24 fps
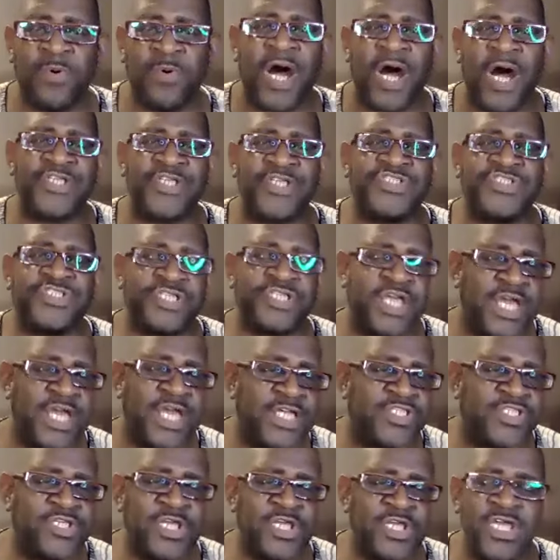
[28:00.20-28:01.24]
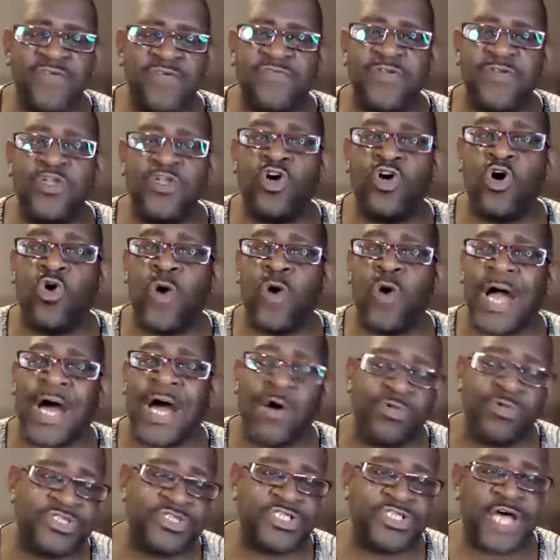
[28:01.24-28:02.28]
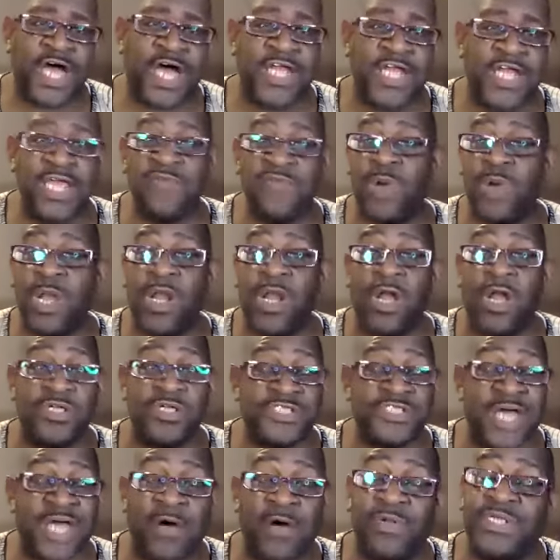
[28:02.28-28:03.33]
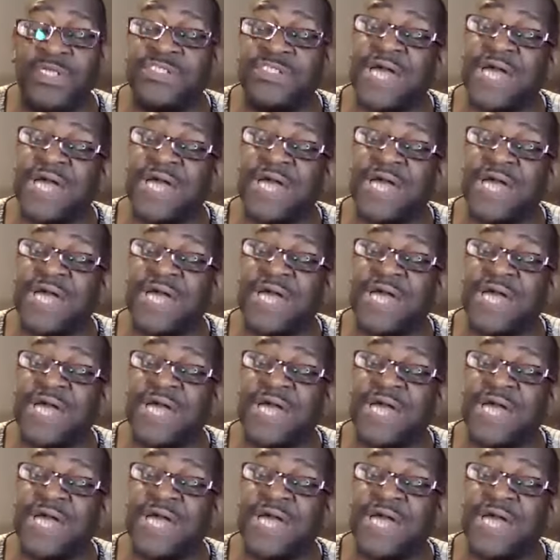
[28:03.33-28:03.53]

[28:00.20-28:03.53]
are scared to even go outside, even when lockdown is